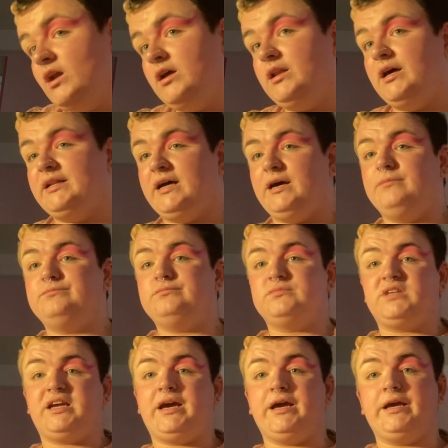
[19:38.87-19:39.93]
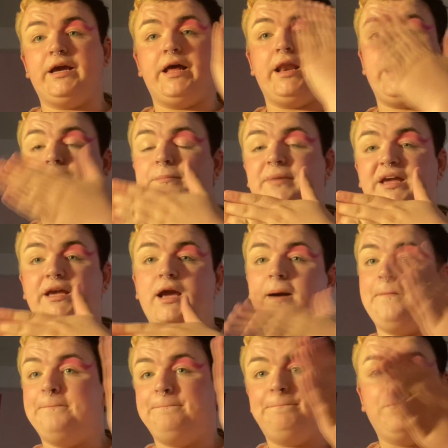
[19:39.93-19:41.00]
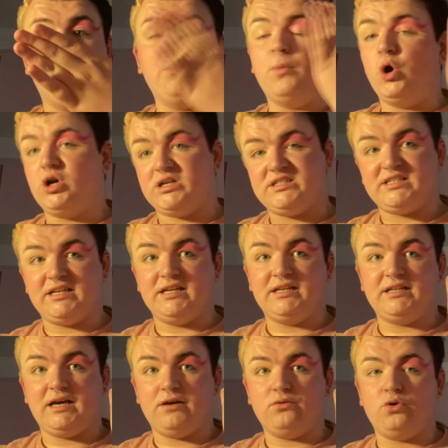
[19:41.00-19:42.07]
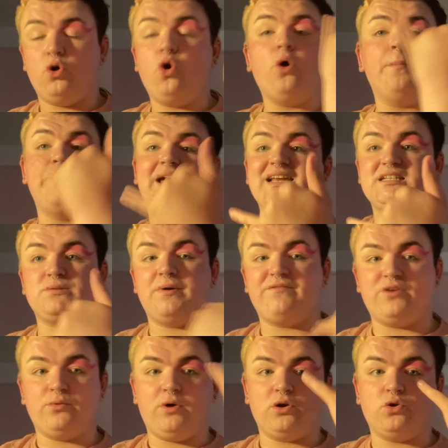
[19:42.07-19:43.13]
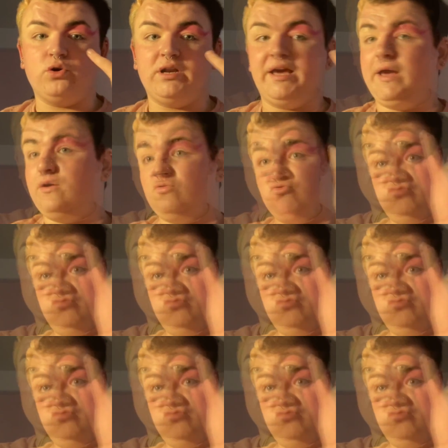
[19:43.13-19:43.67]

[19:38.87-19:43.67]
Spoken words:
Like that. Okay, let me put more concealer down. Or base, whatever you want to call it.